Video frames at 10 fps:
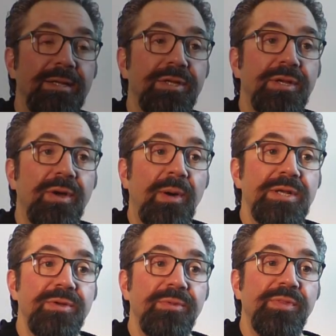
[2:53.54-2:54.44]
You know, I
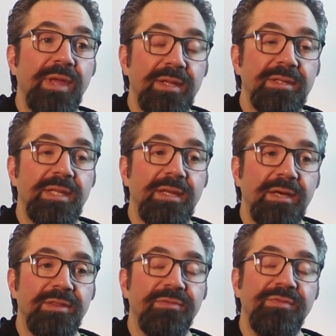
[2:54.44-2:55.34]
do think
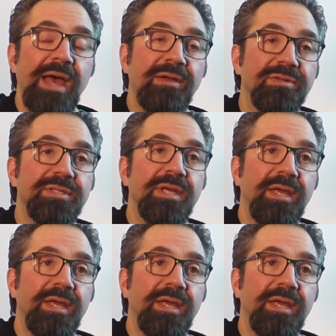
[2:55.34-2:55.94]
the faculty